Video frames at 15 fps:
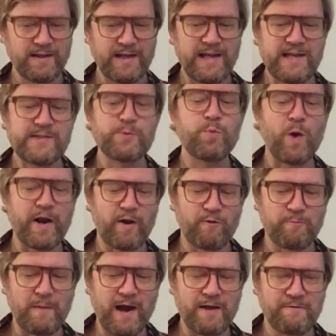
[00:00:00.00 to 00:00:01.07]
He's one of
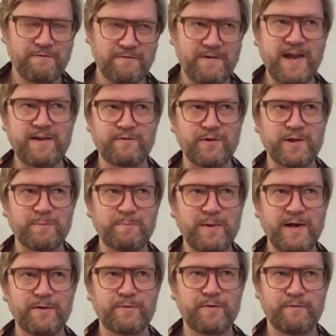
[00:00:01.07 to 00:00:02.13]
my favorite
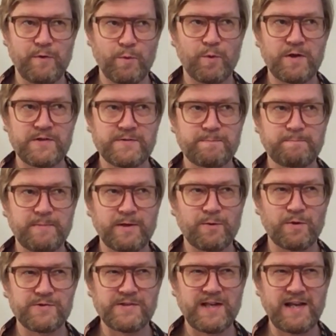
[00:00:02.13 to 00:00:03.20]
beer reviewers
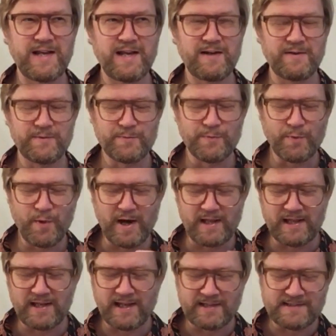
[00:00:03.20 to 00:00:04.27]
because he
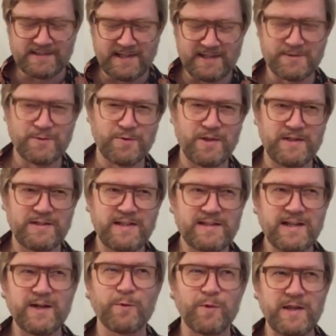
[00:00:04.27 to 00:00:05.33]
really gets into the
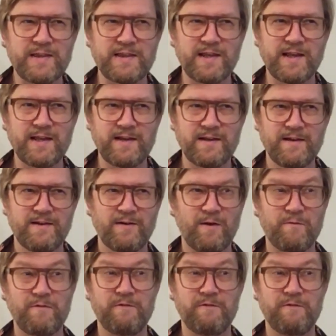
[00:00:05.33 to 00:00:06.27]
nitty-gritty of the